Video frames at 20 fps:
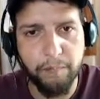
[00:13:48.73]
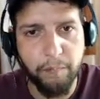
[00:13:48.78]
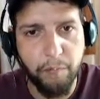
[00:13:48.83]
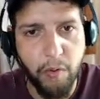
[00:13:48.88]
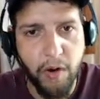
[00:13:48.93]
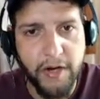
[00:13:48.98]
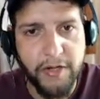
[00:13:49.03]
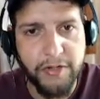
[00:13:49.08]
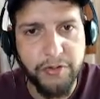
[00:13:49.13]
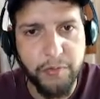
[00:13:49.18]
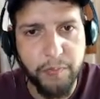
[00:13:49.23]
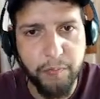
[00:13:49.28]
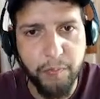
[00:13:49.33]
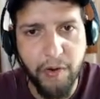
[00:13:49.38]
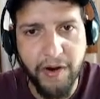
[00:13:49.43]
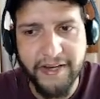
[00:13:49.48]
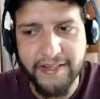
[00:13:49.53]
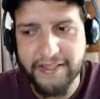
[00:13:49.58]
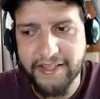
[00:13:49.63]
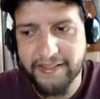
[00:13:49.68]

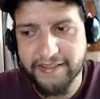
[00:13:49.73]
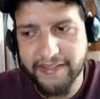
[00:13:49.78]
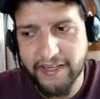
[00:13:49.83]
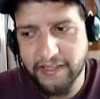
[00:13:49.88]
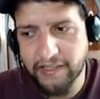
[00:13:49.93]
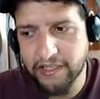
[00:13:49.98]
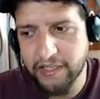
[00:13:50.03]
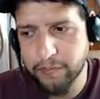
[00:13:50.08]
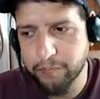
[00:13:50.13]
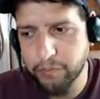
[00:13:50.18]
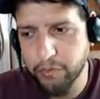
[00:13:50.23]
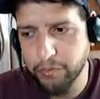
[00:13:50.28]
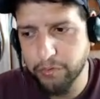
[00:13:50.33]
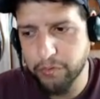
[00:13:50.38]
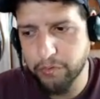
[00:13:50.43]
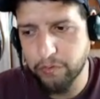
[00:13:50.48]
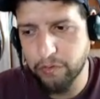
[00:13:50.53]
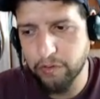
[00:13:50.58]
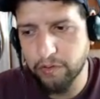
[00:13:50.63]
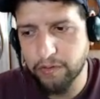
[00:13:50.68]
Point-to-Point Tunneling
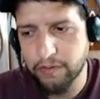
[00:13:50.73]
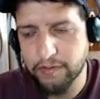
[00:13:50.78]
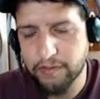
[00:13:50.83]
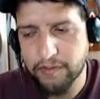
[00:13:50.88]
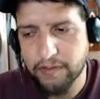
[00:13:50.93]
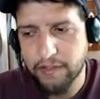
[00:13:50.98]
Protocol.